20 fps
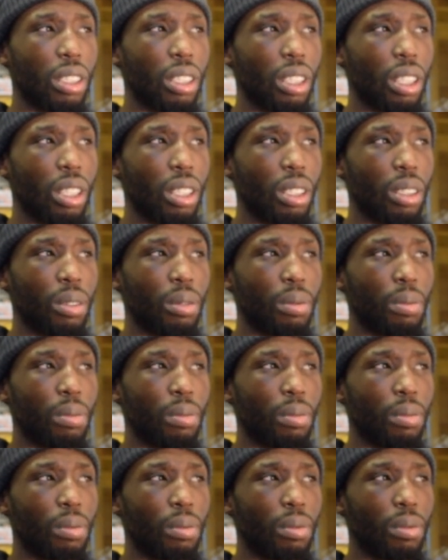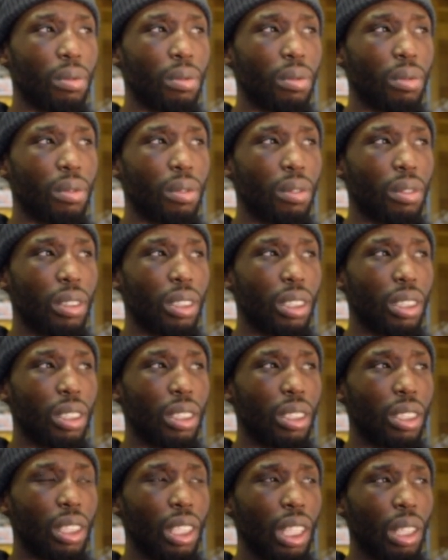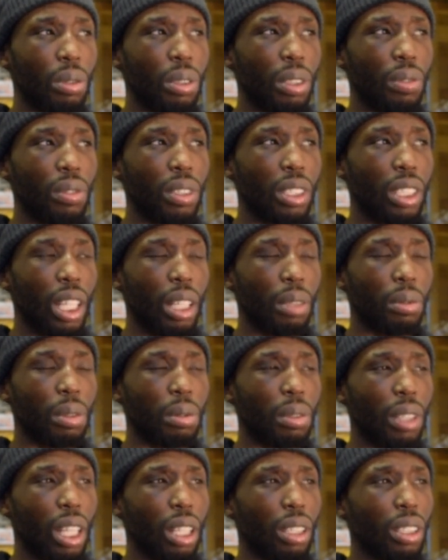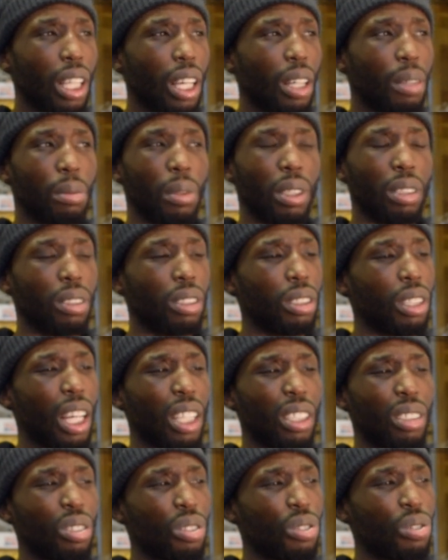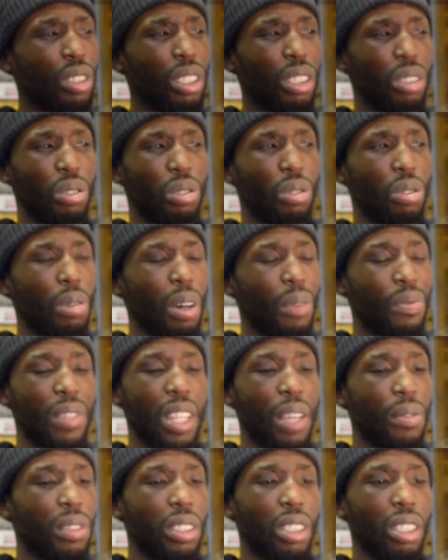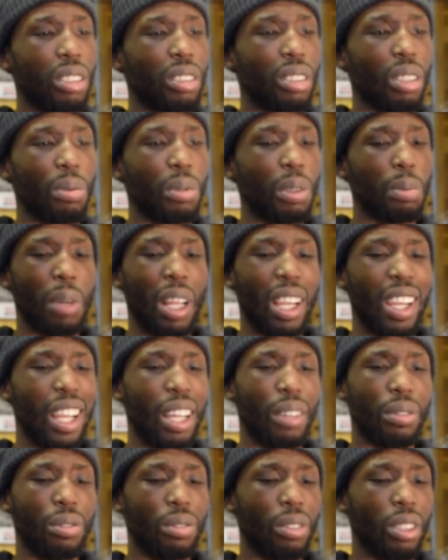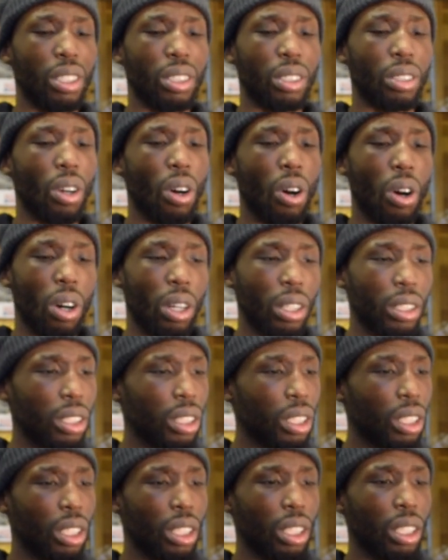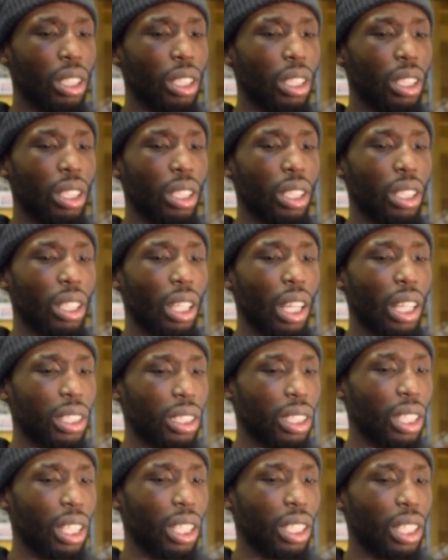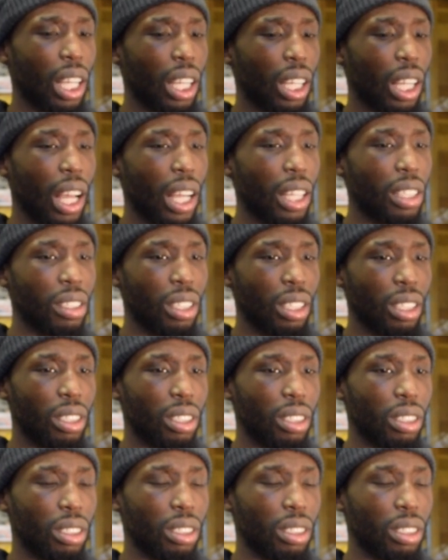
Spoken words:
there was even times I was like, damn, that's a guy that's training too. I've never seen someone in my life train as hard as that guy did,